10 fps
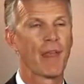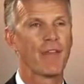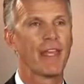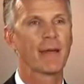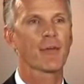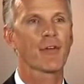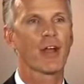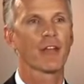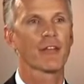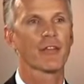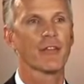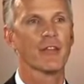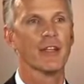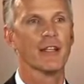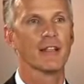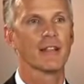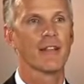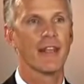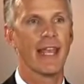The MRS is the